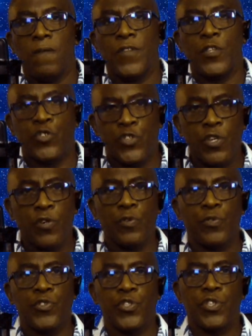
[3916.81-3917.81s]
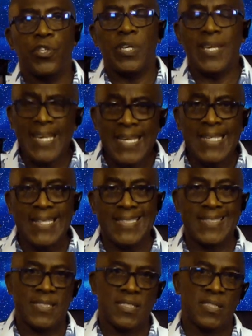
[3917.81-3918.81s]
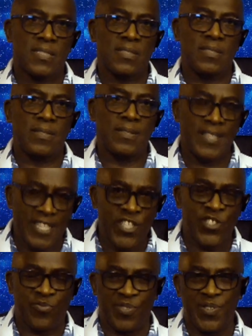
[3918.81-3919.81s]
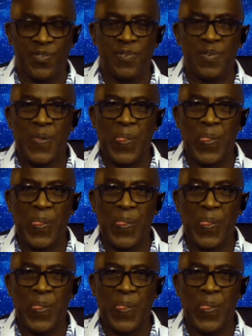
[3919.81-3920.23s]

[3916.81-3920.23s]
The church is Israel.